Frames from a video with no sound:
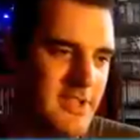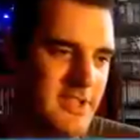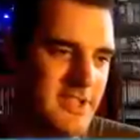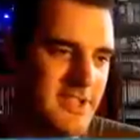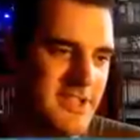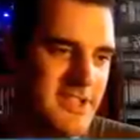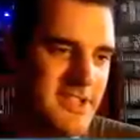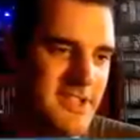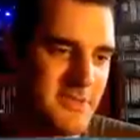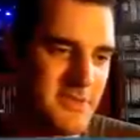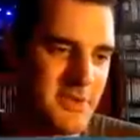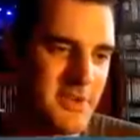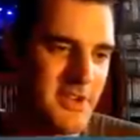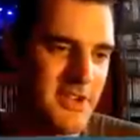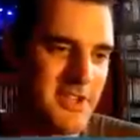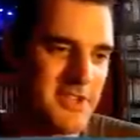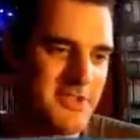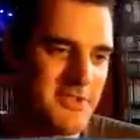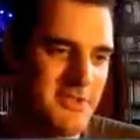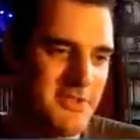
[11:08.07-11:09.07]
Send some
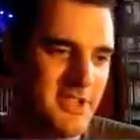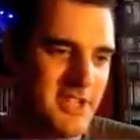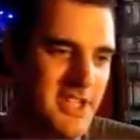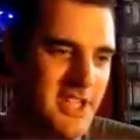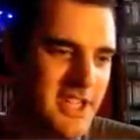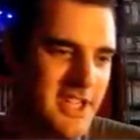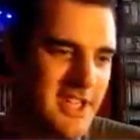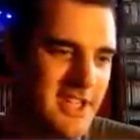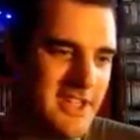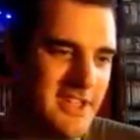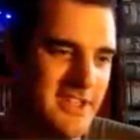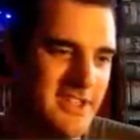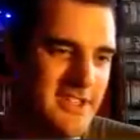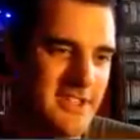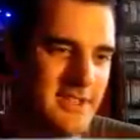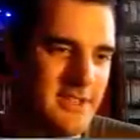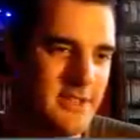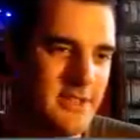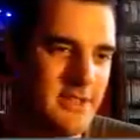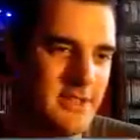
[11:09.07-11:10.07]
cars through the air.
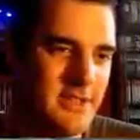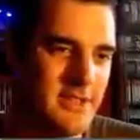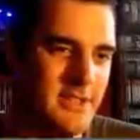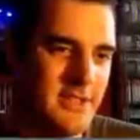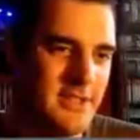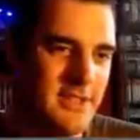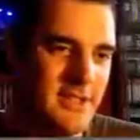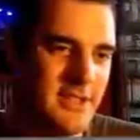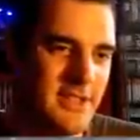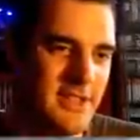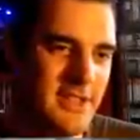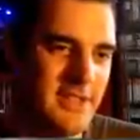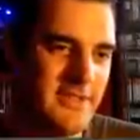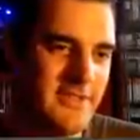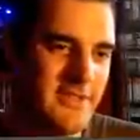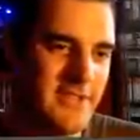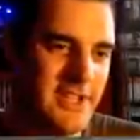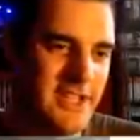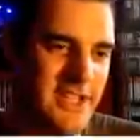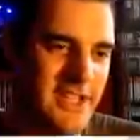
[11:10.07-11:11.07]

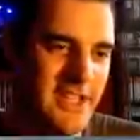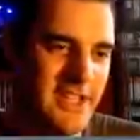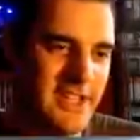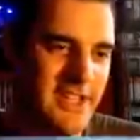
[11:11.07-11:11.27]
Lovely.